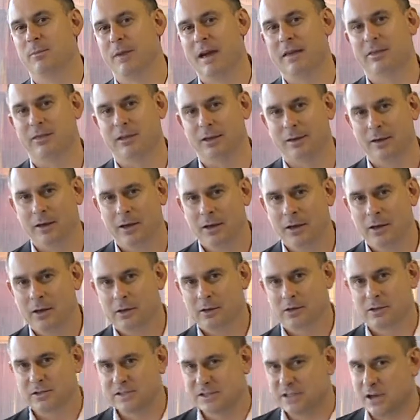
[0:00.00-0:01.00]
method,
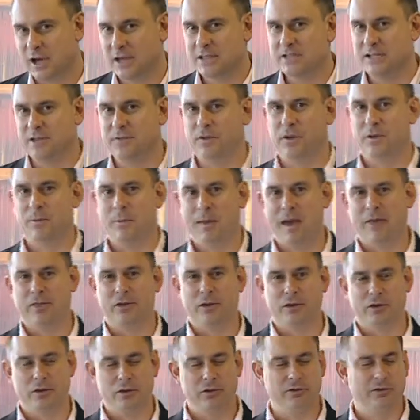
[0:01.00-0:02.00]
because scientific
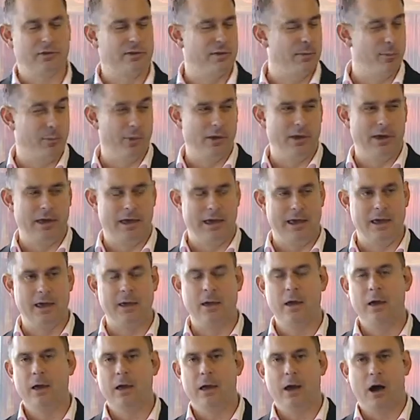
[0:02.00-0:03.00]
method used to be,
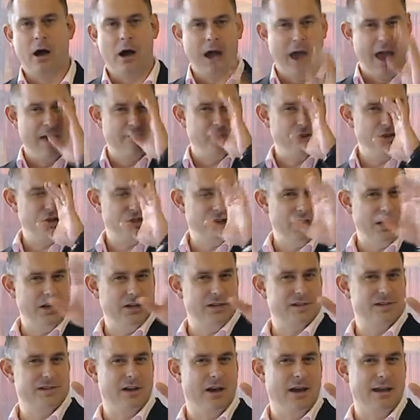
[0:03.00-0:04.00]
I have a
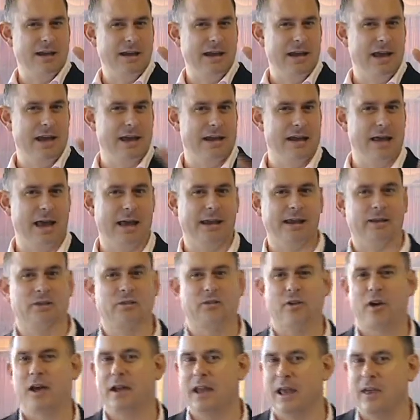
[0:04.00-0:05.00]
genius idea, now let's
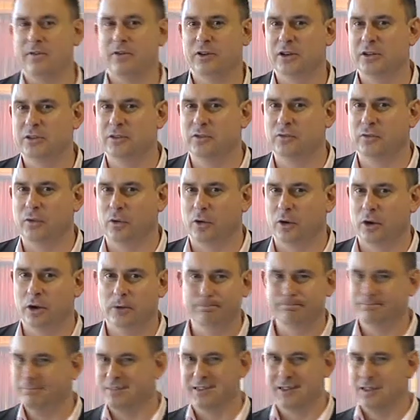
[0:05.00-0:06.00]
find evidence for it.
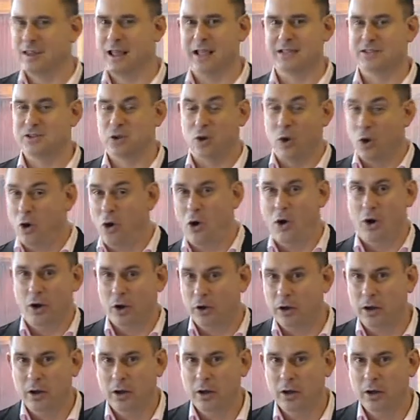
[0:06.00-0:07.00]
That's
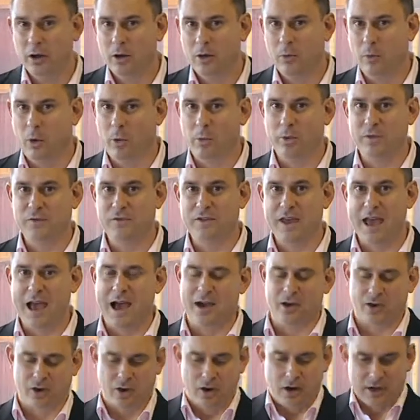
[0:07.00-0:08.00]
gone. What we've
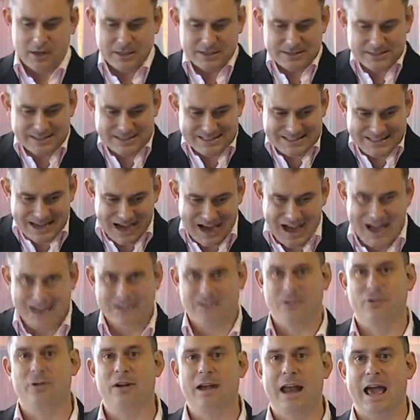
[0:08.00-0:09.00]
now got is
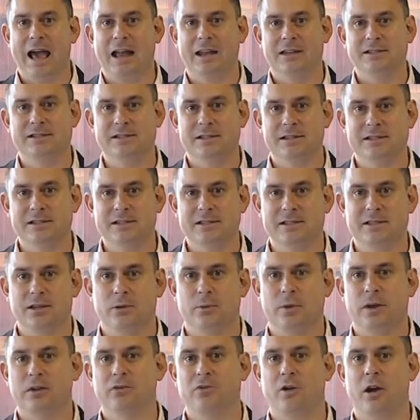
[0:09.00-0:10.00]
data analysis
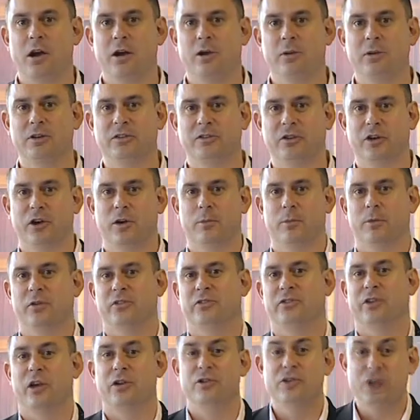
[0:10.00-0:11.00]
that we're trying to
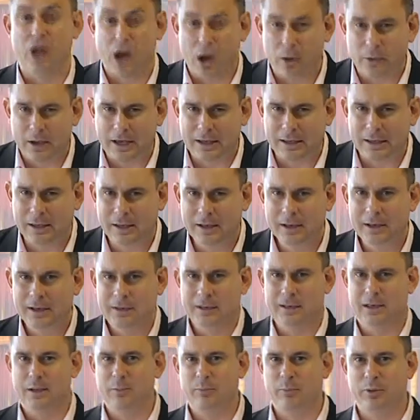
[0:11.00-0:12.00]
interpret. So knowing,
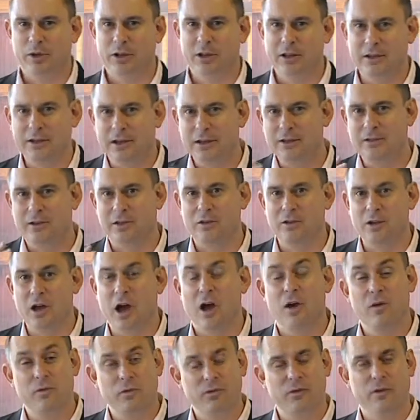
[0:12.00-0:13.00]
the ability to
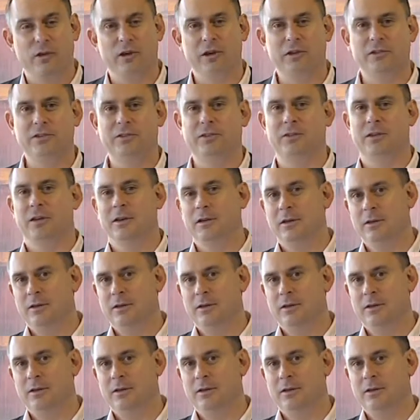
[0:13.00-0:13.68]
know first,